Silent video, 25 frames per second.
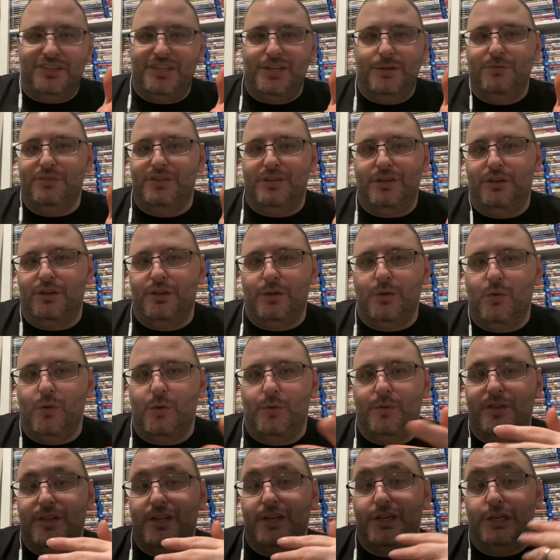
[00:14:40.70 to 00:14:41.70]
was the only one
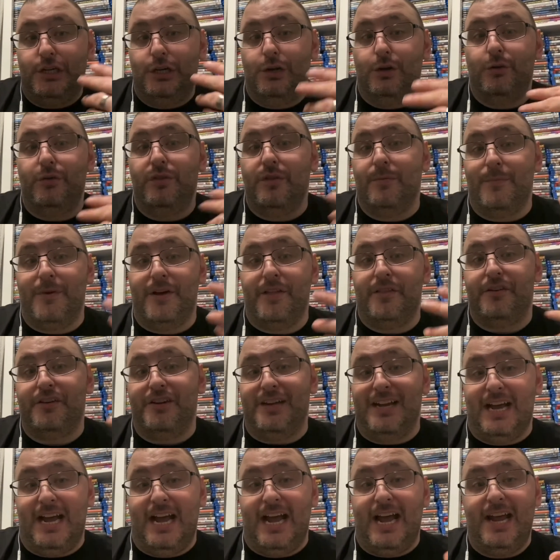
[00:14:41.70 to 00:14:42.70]
where they showed the mother
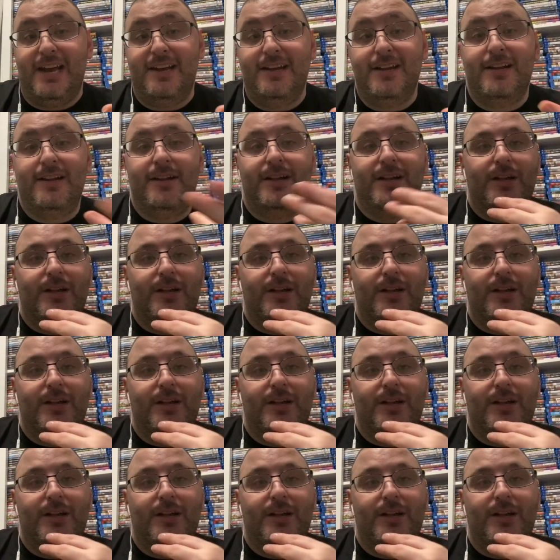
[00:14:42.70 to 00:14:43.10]
died,